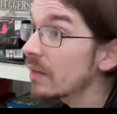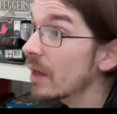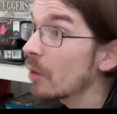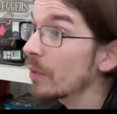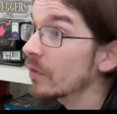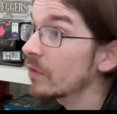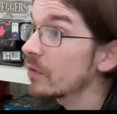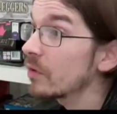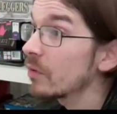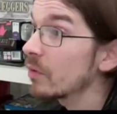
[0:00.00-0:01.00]
They help us
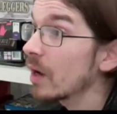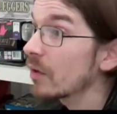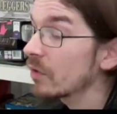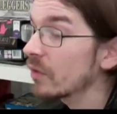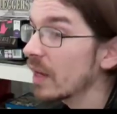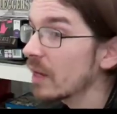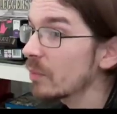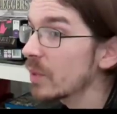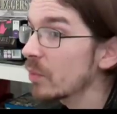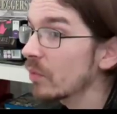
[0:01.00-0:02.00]
to
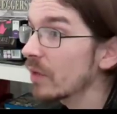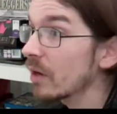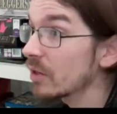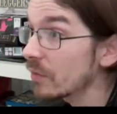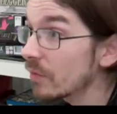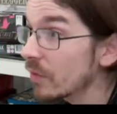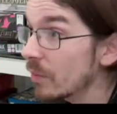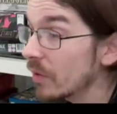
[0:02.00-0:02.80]
understand people that are different from